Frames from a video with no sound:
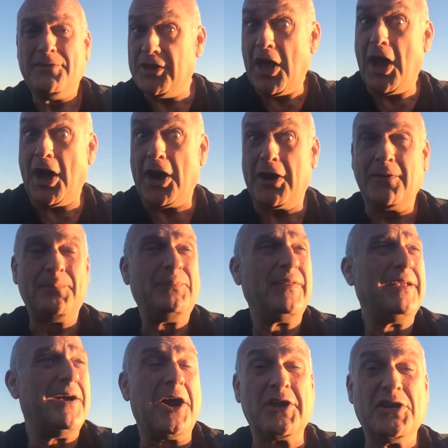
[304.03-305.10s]
Yeah,
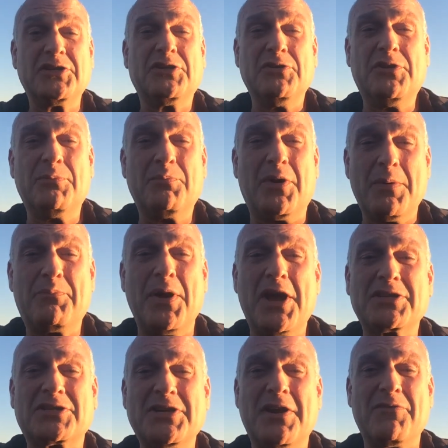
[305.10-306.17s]
I'm going to do my
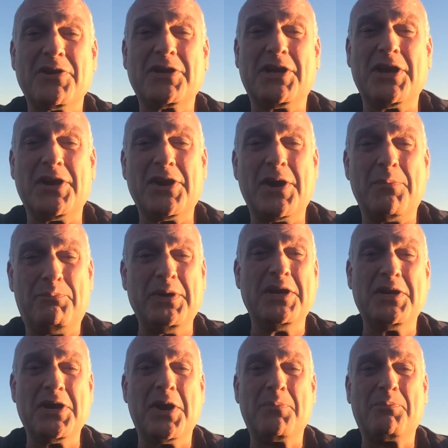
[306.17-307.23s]
best never to get
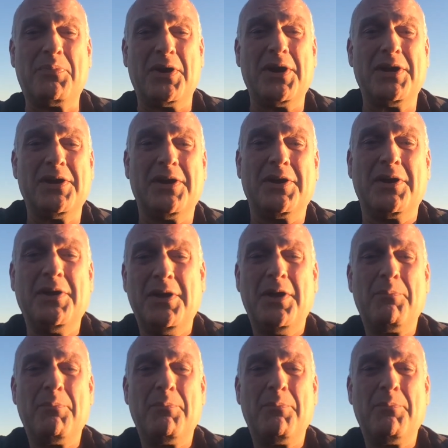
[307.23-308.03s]
beaten up by a